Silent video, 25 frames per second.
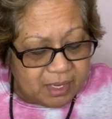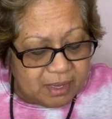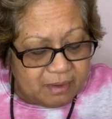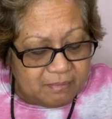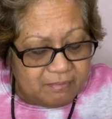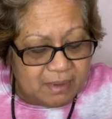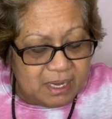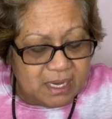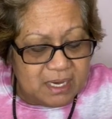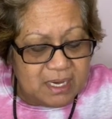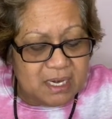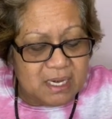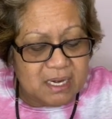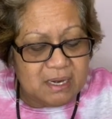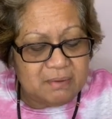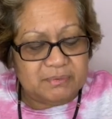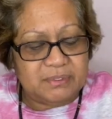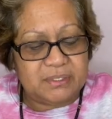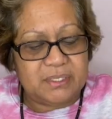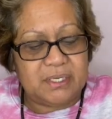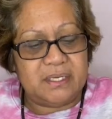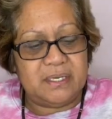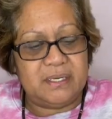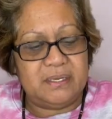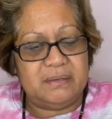Made it up
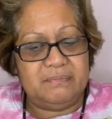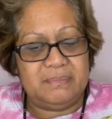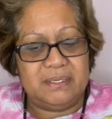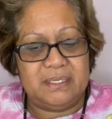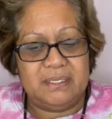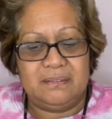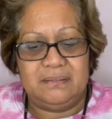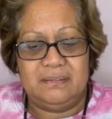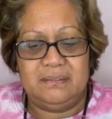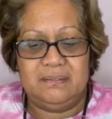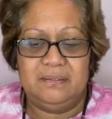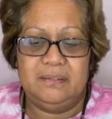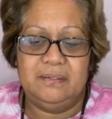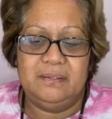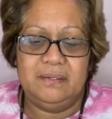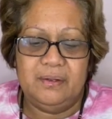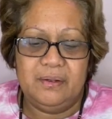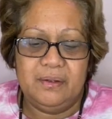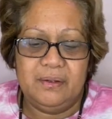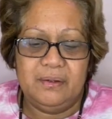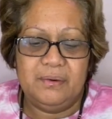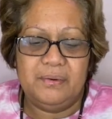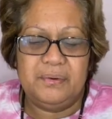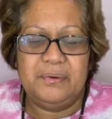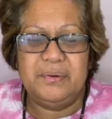to him and
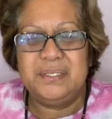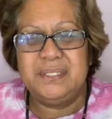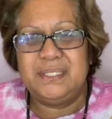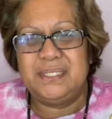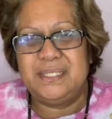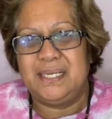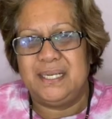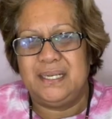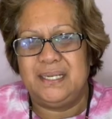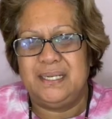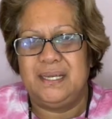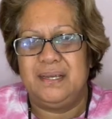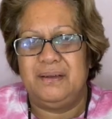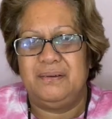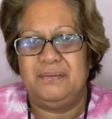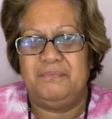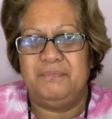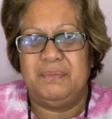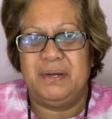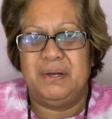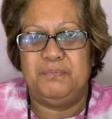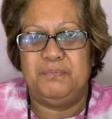always take care of my